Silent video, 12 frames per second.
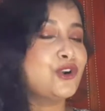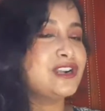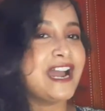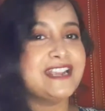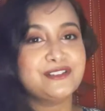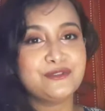or
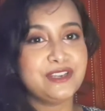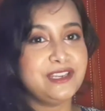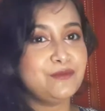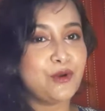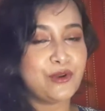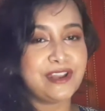night
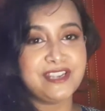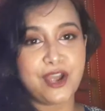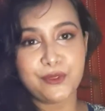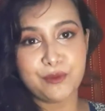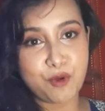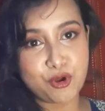cream or any
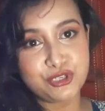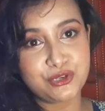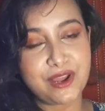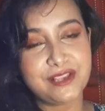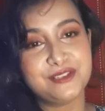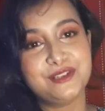other
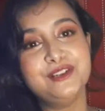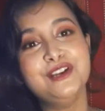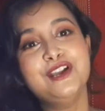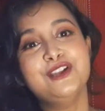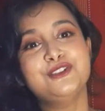moisturizer